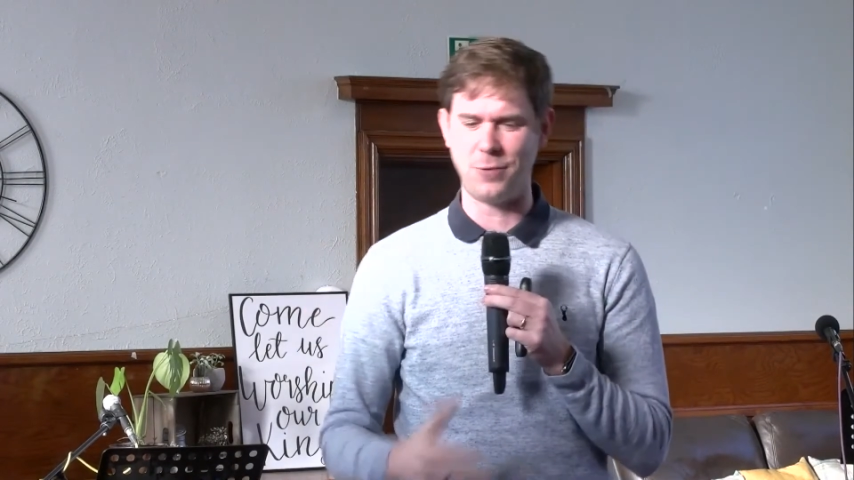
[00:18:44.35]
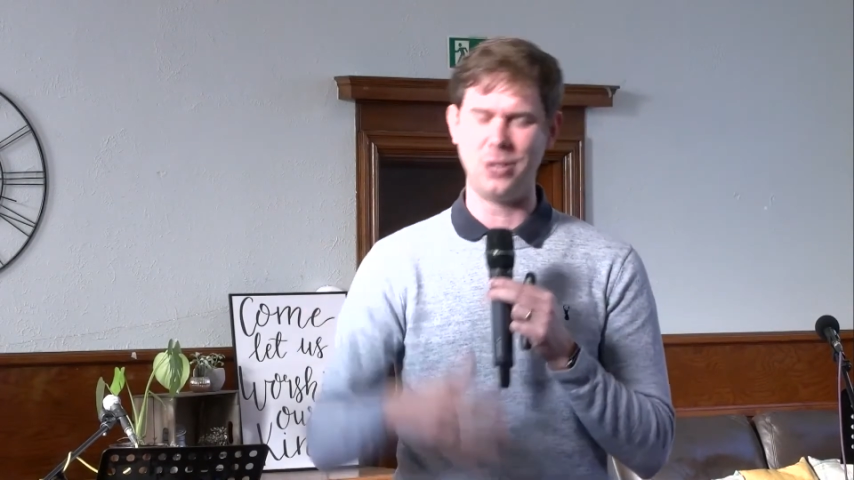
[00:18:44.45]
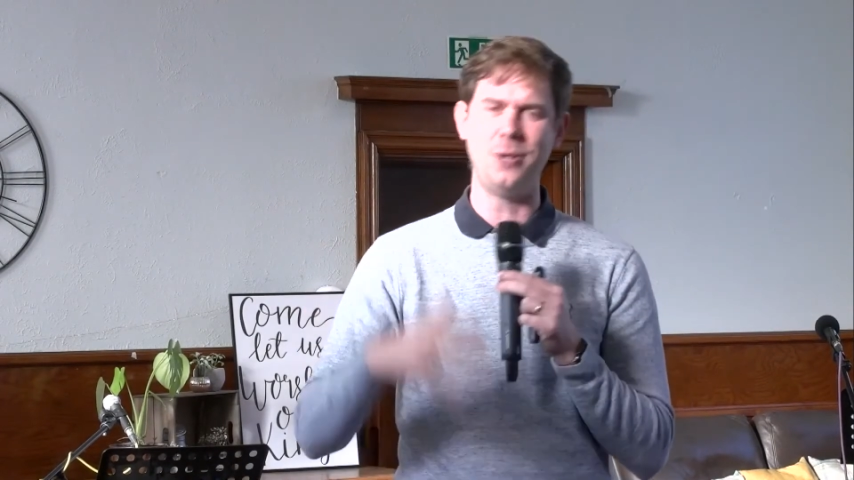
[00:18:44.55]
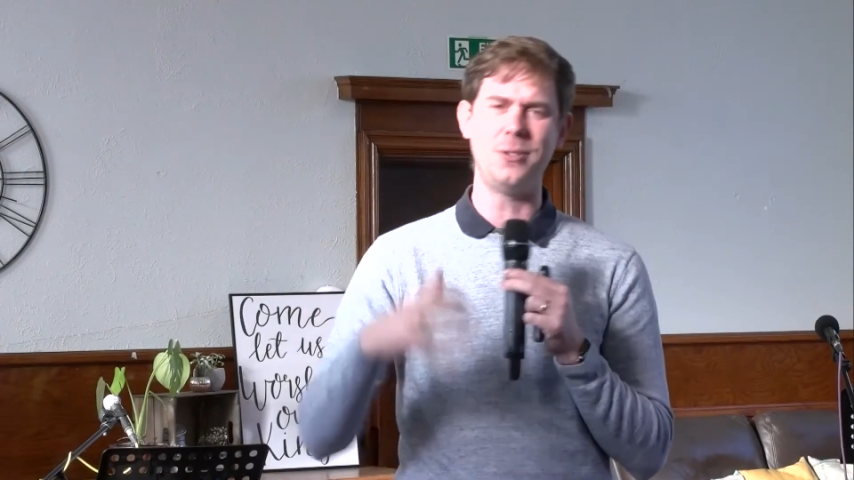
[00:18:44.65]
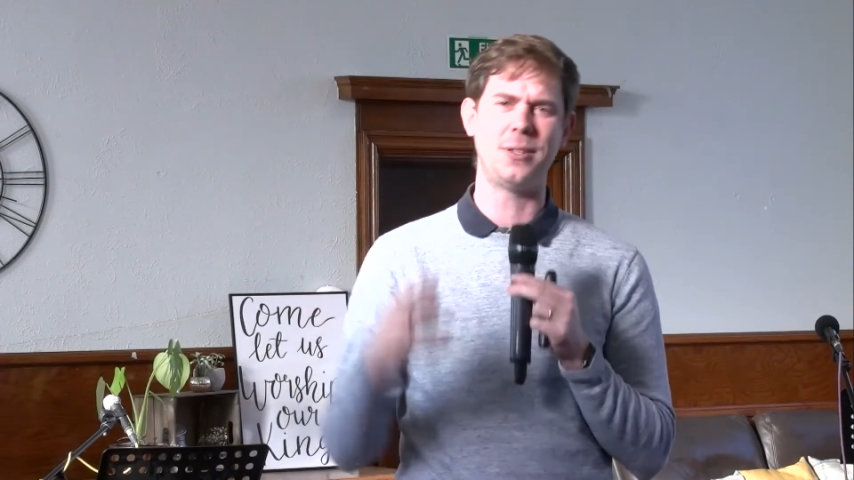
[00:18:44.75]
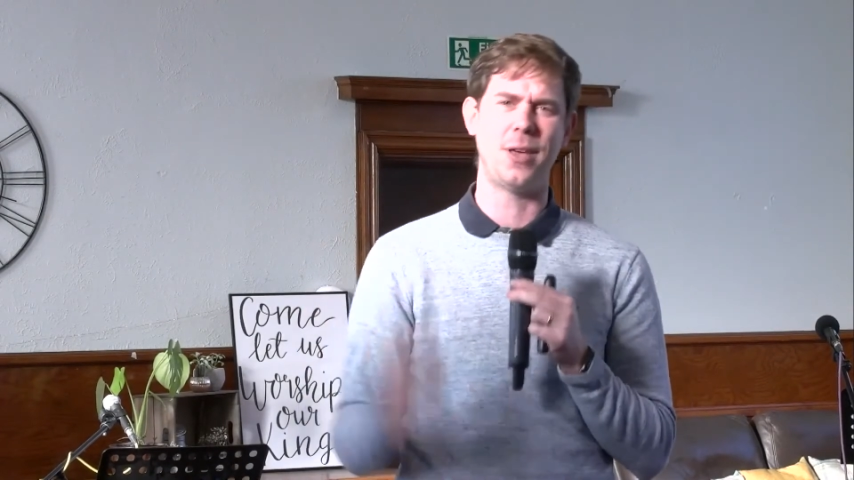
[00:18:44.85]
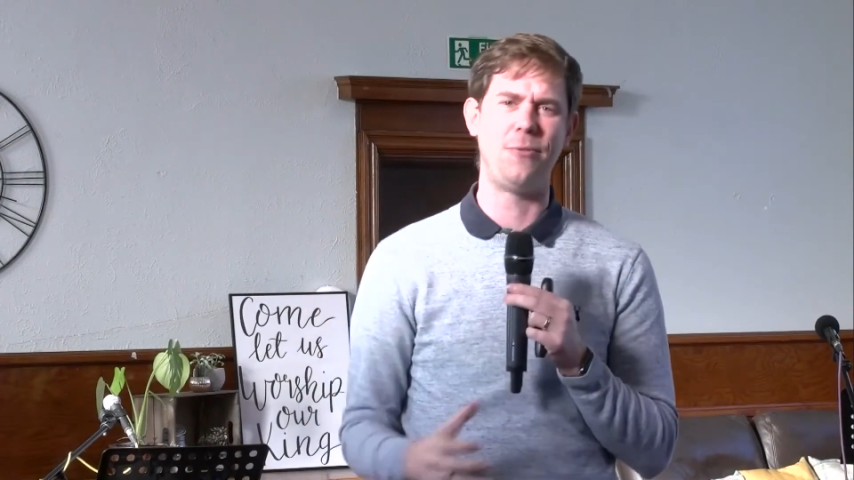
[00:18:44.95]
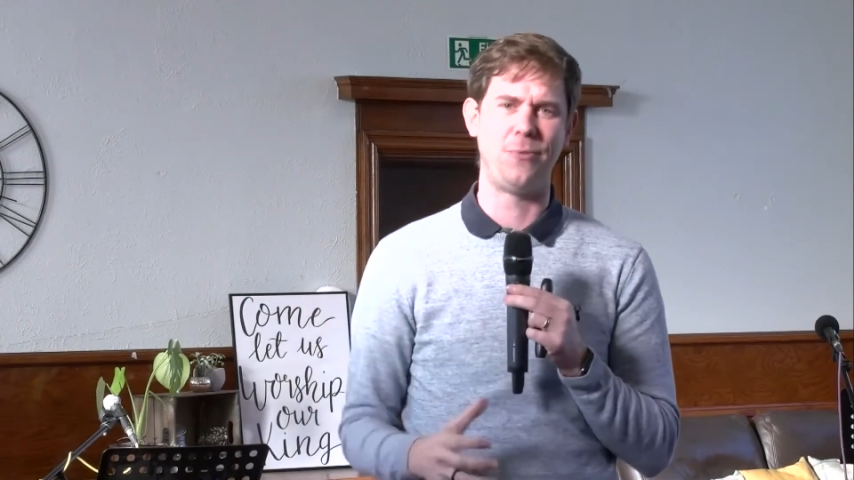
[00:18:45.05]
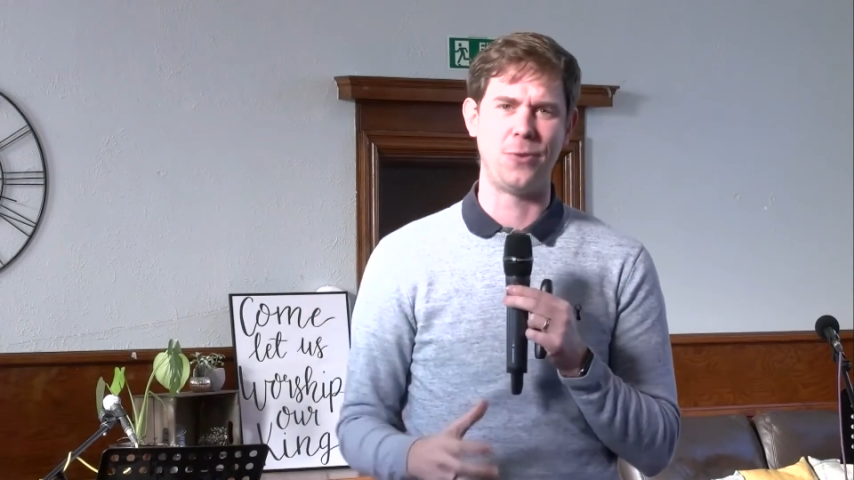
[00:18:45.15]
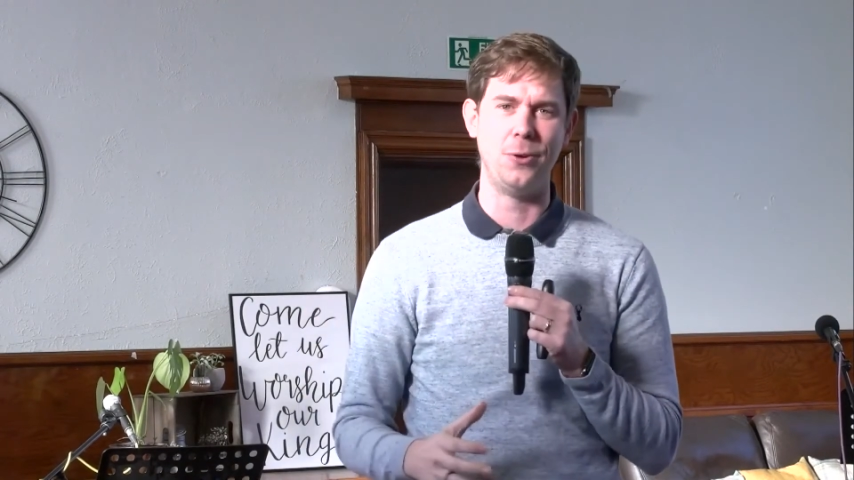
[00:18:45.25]
she loses her
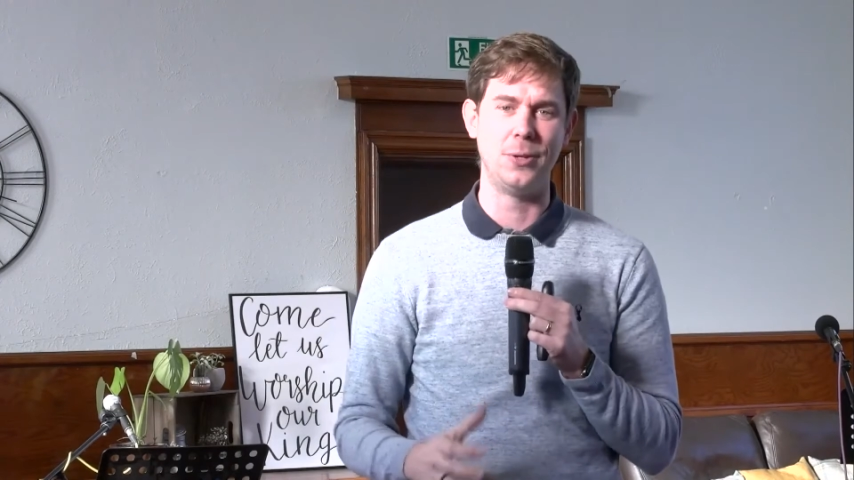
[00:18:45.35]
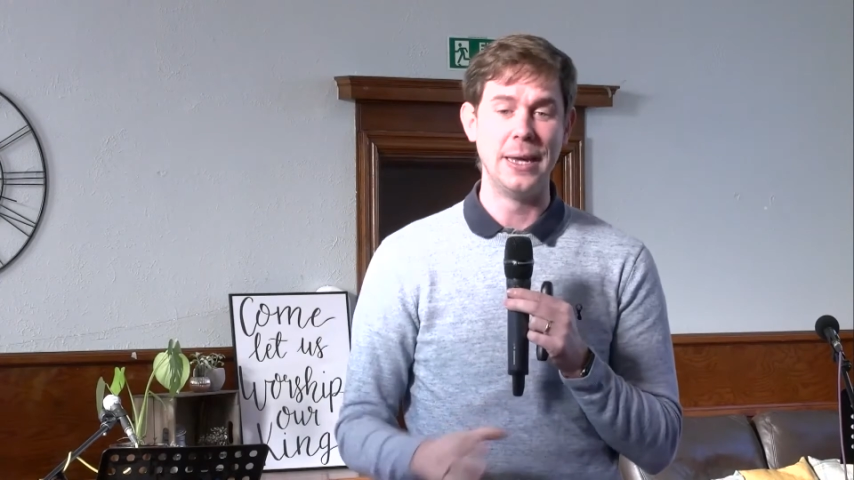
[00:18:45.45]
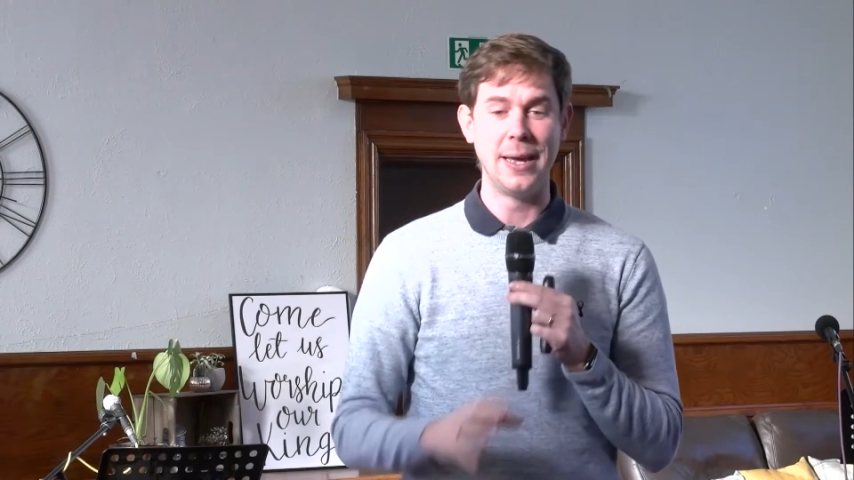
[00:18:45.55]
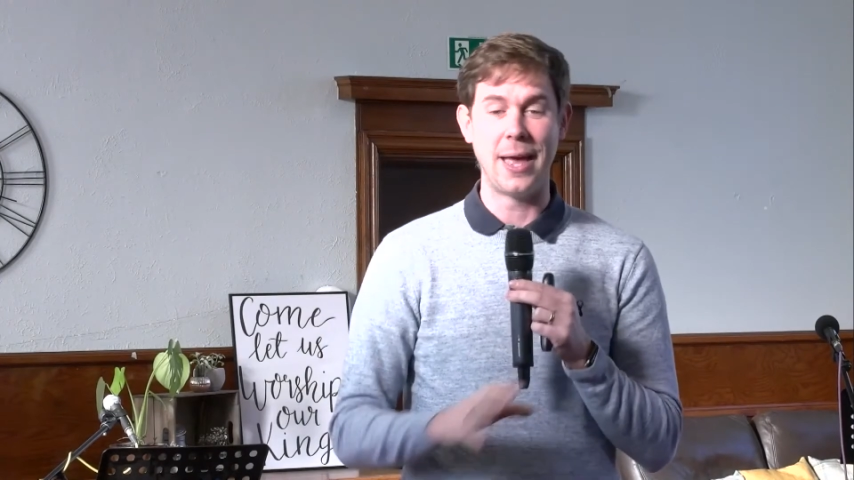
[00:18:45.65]
food,